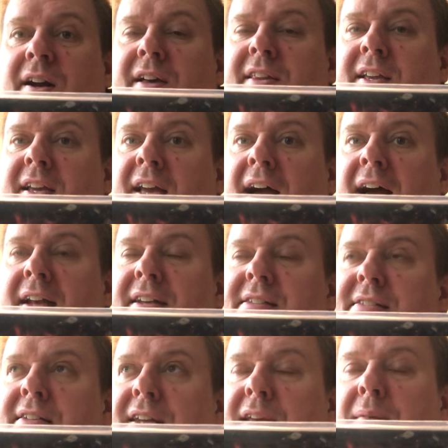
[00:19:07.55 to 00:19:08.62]
I think Andy
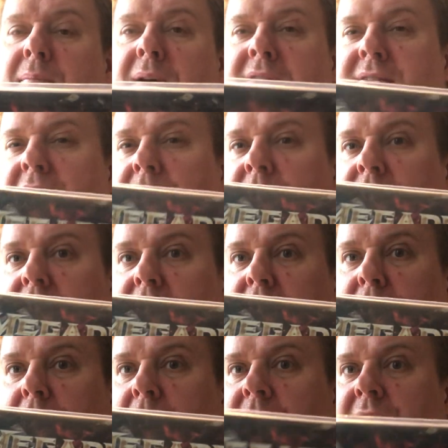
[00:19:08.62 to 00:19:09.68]
Sneap had something to
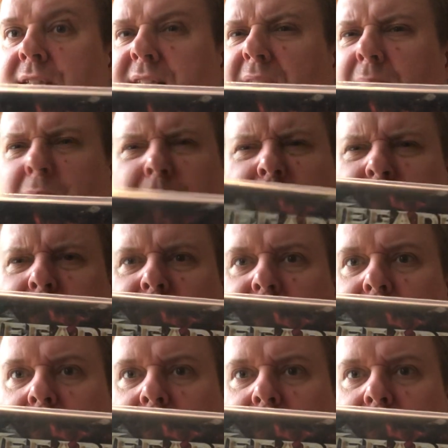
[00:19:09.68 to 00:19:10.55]
do with this album. He might have